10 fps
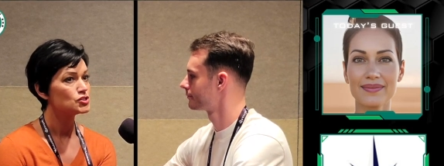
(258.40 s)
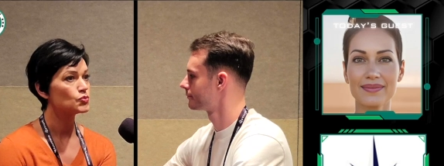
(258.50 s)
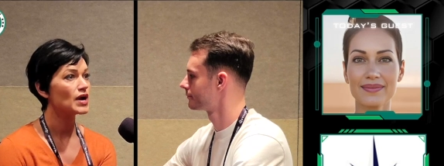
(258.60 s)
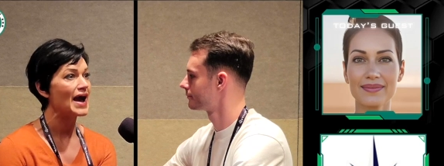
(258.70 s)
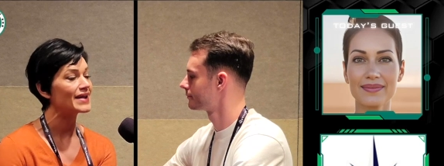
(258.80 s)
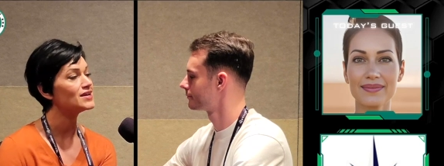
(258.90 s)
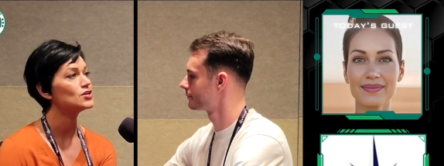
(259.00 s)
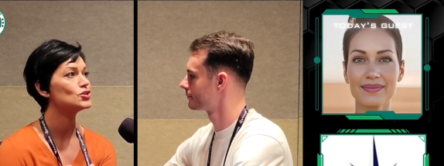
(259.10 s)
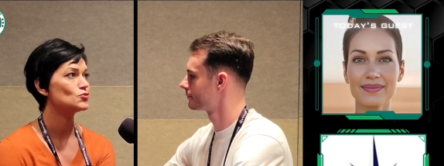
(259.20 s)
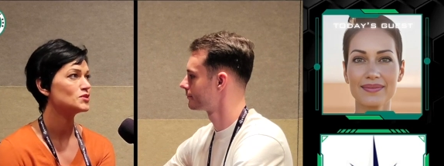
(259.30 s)
Speaker 1: So we're adding
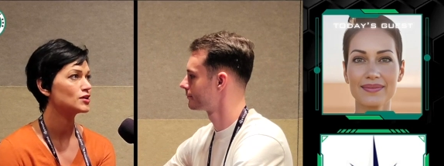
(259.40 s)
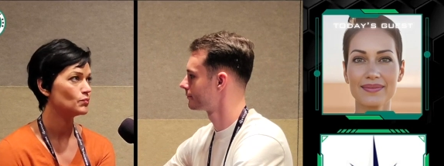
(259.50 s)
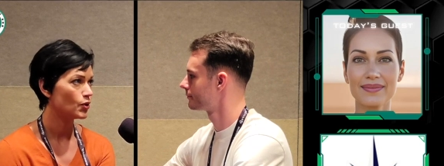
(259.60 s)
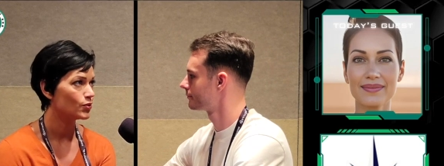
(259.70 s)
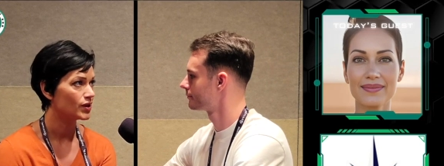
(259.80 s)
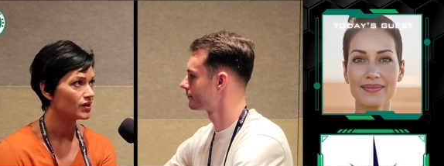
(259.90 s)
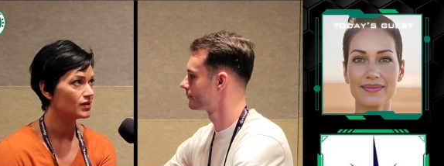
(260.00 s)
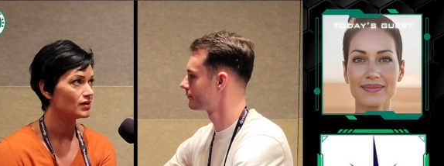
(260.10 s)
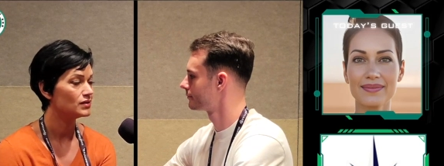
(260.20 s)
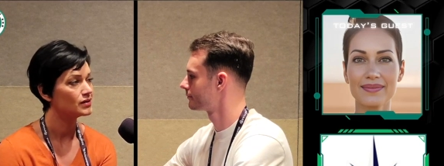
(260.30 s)
a human component
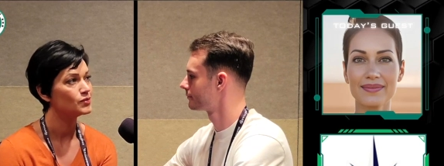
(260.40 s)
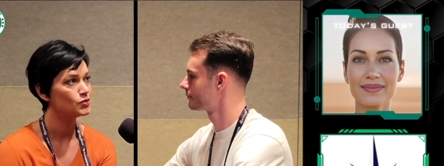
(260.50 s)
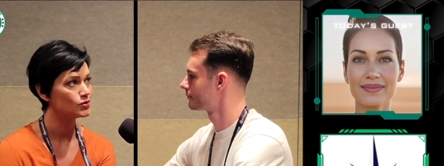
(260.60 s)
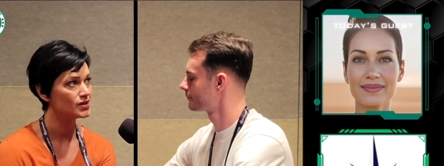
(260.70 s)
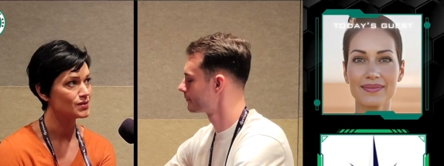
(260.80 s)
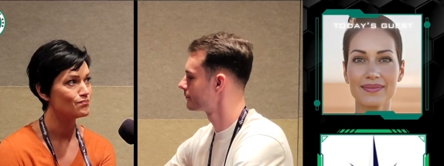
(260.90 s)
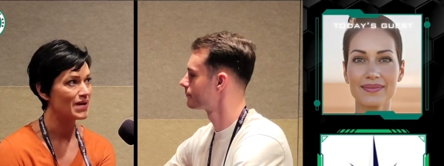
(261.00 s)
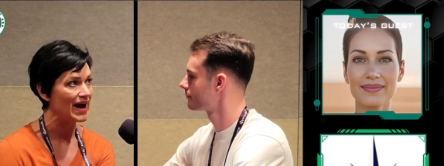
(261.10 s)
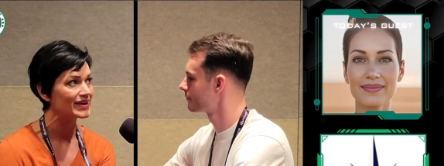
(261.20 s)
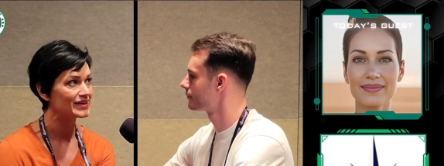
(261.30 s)
and community
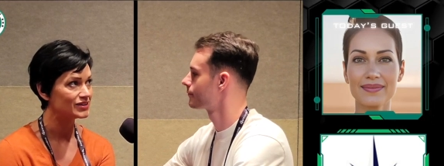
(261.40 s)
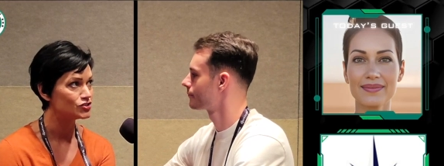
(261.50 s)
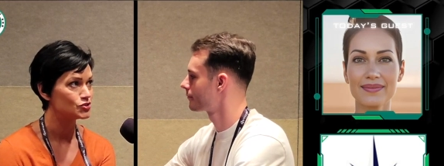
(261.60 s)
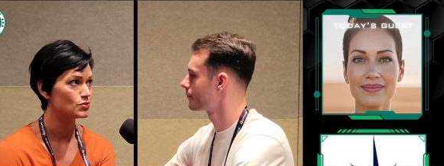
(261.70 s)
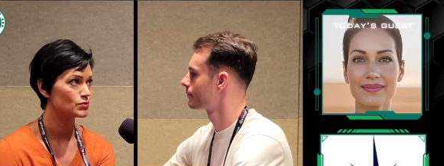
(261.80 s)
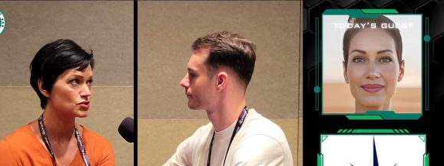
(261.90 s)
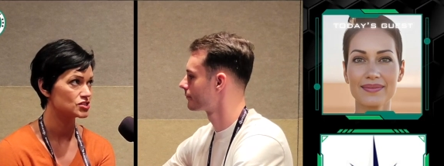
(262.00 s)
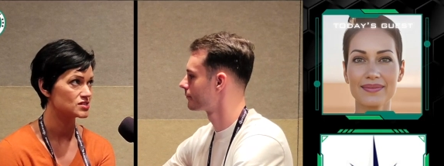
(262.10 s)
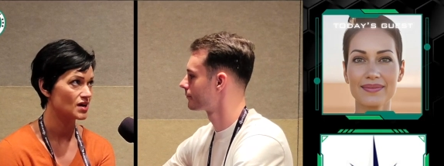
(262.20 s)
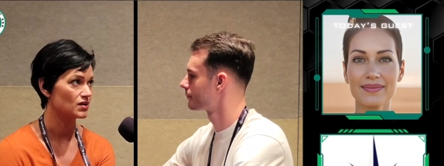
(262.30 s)
back into
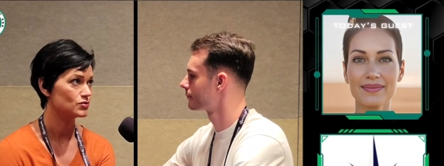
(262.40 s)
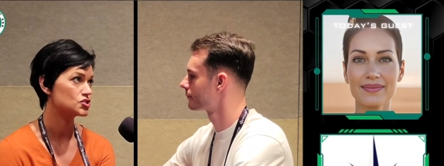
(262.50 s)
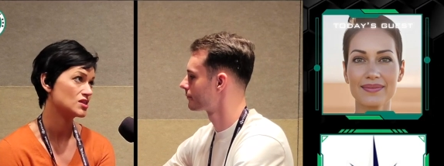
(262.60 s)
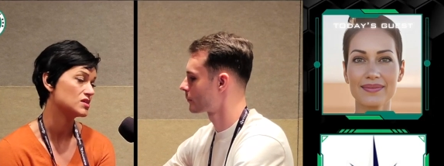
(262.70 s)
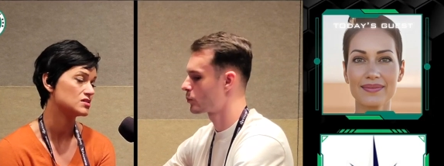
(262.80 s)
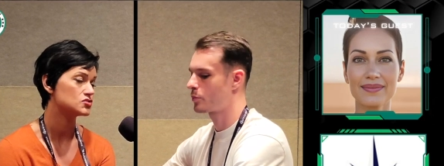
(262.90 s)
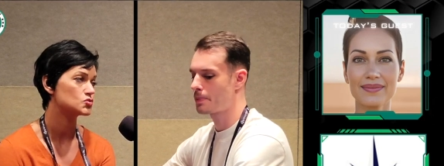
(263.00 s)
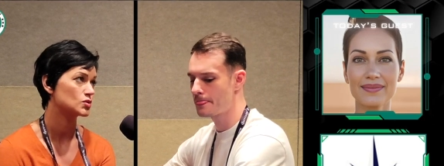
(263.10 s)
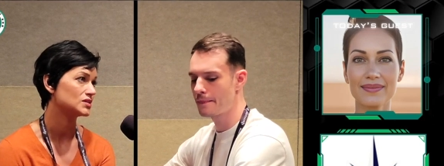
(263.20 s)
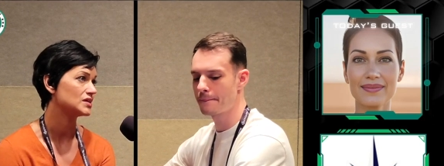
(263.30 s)
emerging tech, which I think is
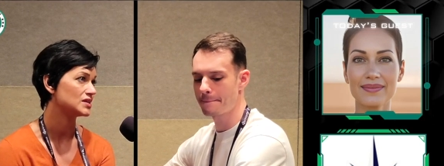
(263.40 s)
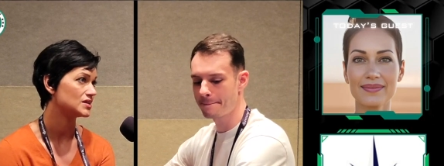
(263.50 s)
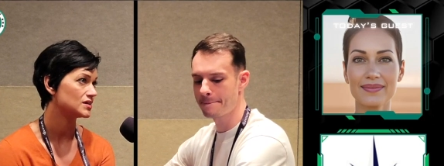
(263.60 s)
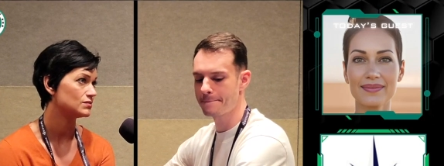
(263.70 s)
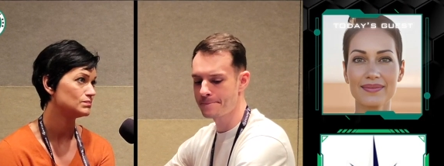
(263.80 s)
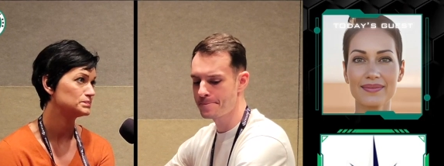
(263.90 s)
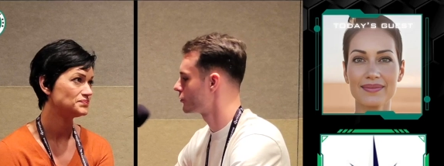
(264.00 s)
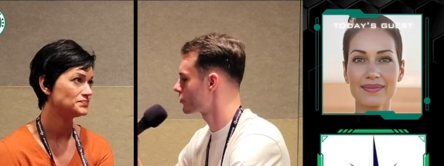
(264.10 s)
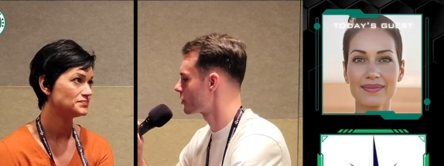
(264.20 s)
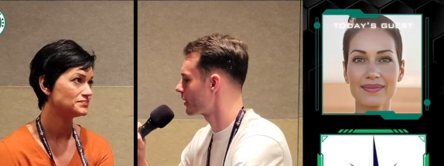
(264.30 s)
sorely needed.
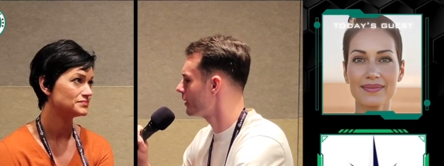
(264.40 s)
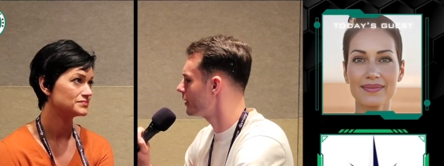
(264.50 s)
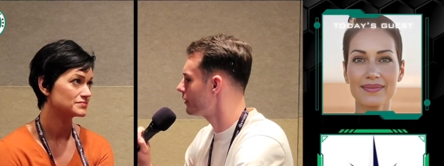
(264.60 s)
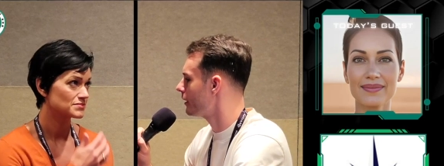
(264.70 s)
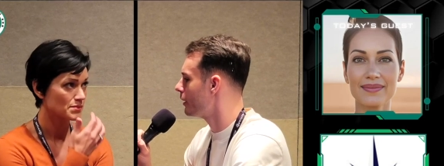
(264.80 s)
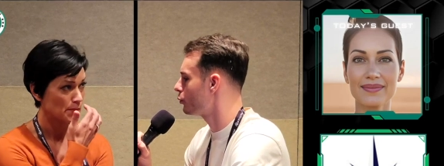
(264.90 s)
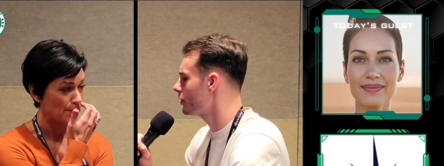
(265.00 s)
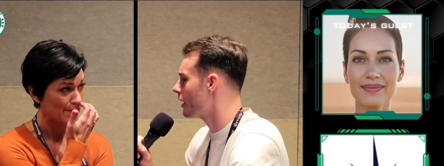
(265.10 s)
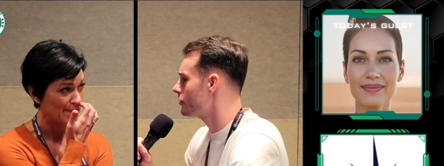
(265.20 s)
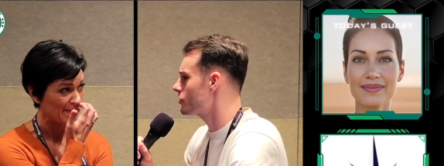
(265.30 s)
Speaker 2: Interesting. And then
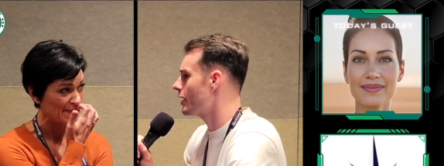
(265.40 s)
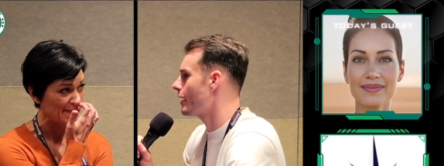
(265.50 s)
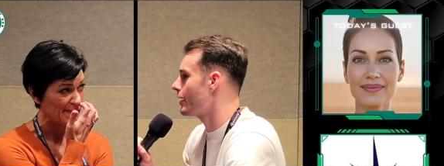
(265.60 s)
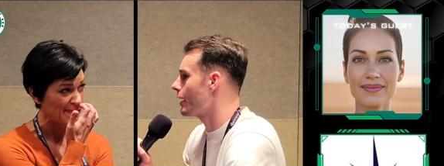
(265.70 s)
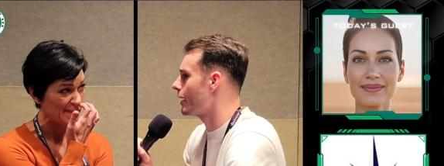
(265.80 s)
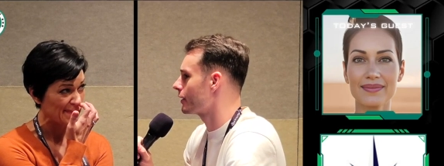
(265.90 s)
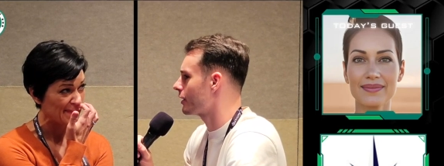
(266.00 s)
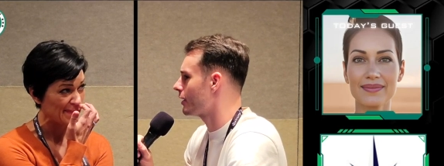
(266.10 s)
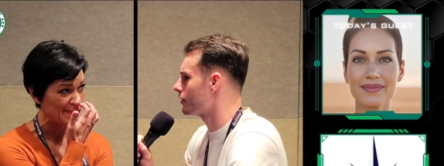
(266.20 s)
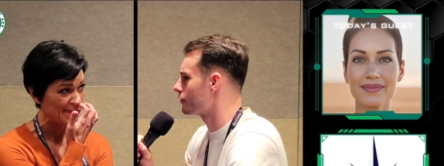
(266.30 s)
what how's the AI
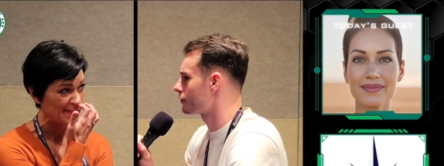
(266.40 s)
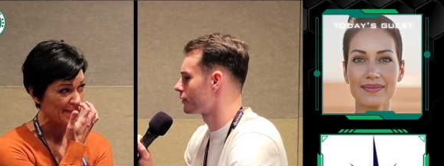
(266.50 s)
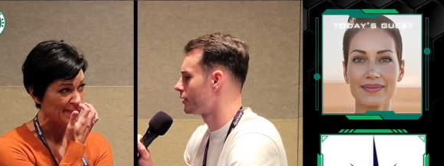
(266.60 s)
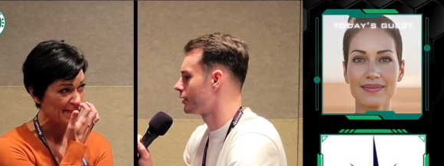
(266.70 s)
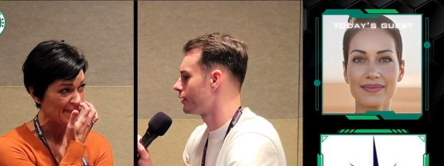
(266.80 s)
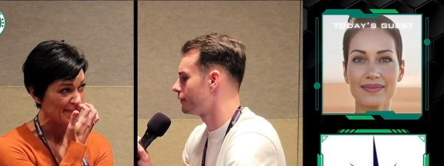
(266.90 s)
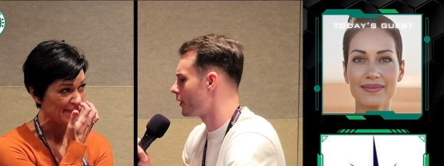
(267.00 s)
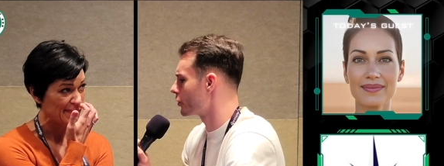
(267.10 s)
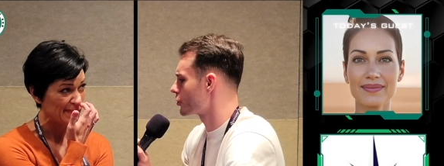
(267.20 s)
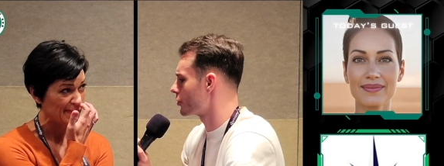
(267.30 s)
kind of
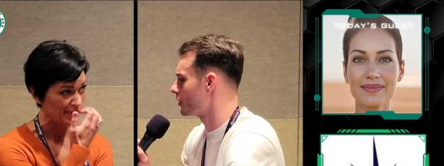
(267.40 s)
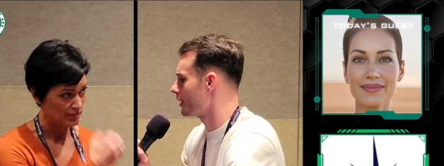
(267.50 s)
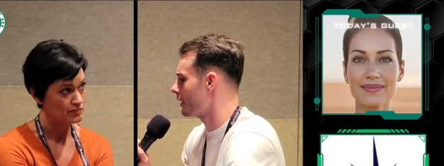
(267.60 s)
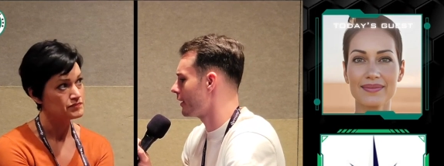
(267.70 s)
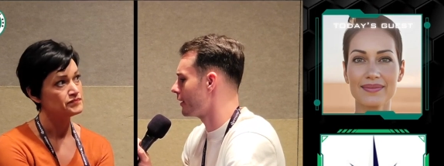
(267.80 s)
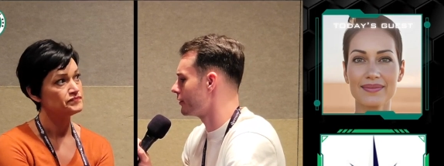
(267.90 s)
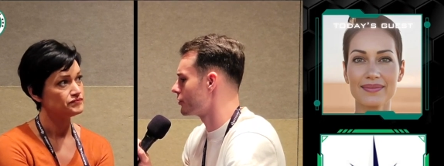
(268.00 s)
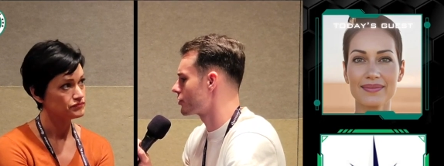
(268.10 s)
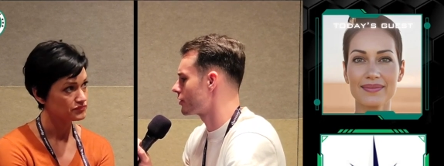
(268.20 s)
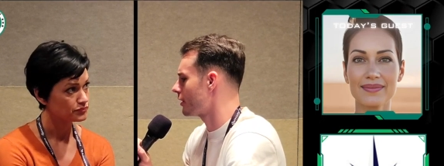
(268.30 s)
function
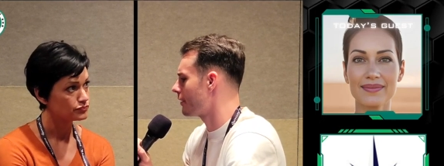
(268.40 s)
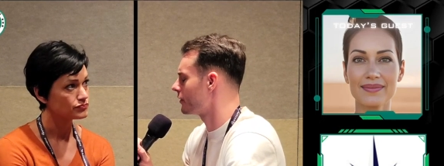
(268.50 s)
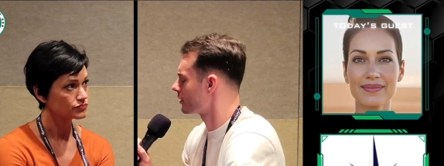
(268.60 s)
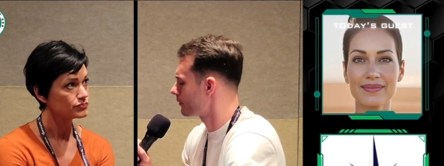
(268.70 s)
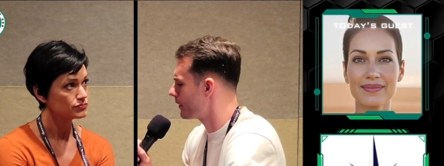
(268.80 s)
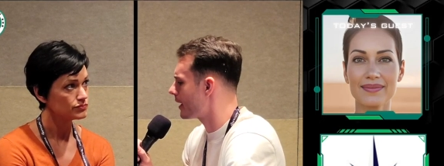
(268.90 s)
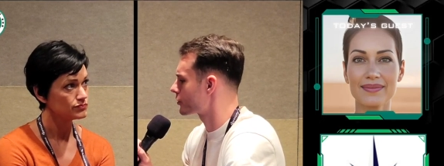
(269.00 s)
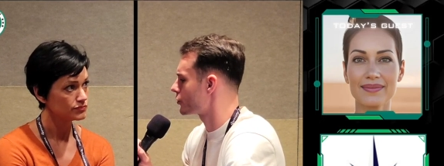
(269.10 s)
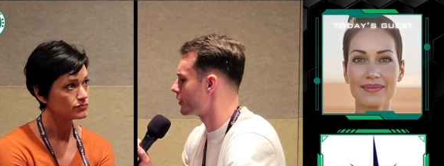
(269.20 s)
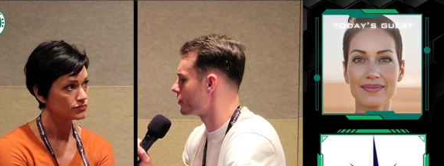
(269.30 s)
and I think
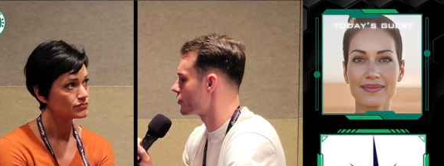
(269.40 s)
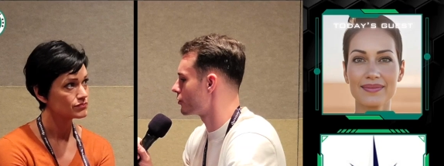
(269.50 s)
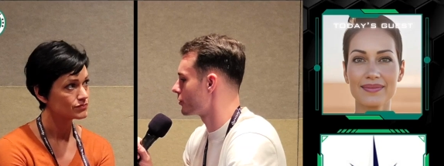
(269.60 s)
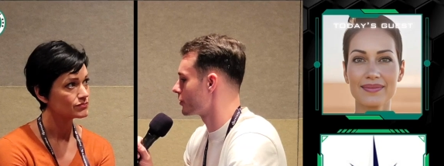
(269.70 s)
factor into